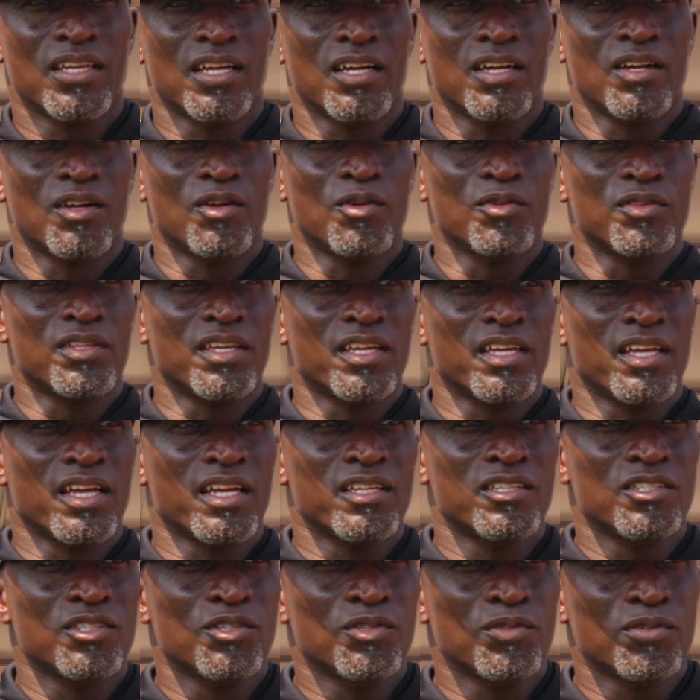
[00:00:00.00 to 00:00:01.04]
the only thing
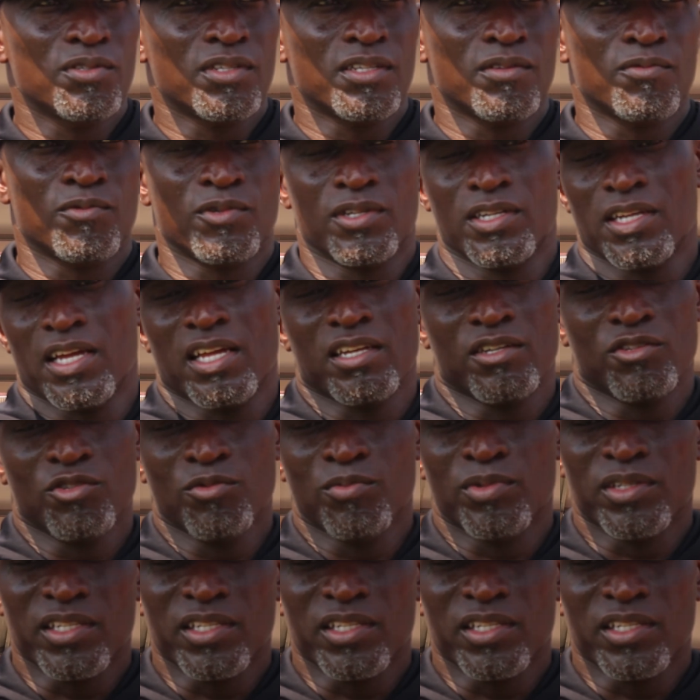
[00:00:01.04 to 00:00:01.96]
I do, and I do